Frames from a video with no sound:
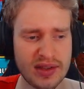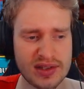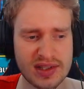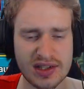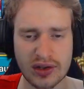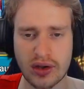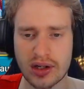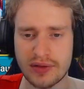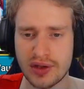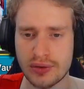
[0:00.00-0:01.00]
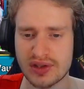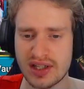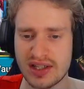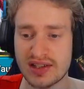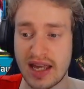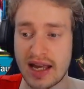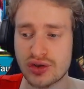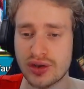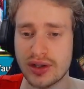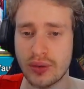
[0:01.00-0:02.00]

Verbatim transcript: that sees a lot of use is actually